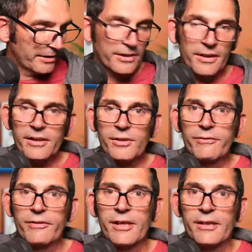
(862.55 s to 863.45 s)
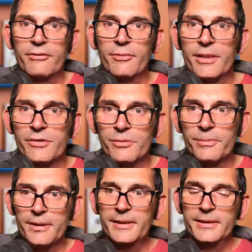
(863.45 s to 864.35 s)
So they're good for that if you're a bit
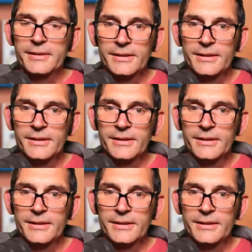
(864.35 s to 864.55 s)
jumpy.